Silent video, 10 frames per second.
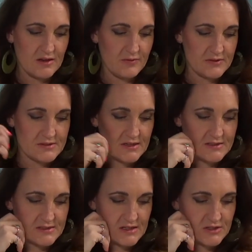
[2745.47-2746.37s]

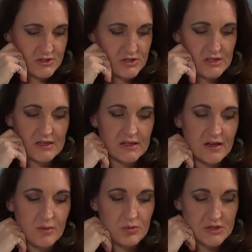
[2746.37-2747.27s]
emphasize that
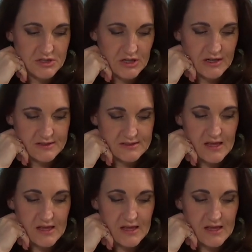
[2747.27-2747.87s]
she appreciates